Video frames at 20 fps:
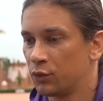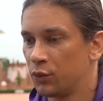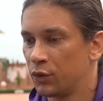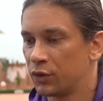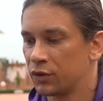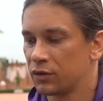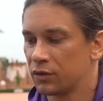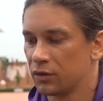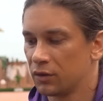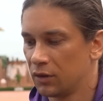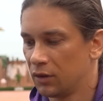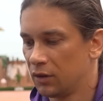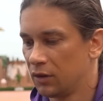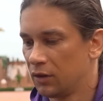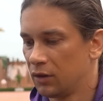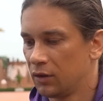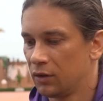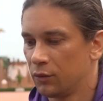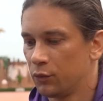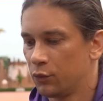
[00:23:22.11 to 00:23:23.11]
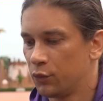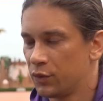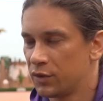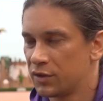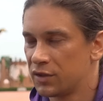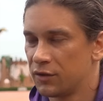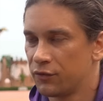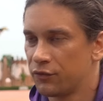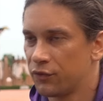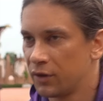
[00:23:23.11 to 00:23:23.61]
what
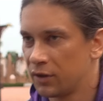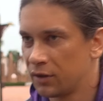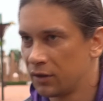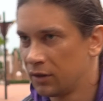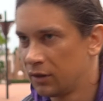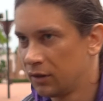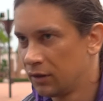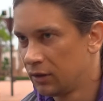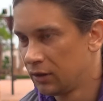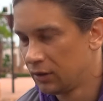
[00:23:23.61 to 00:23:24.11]
with different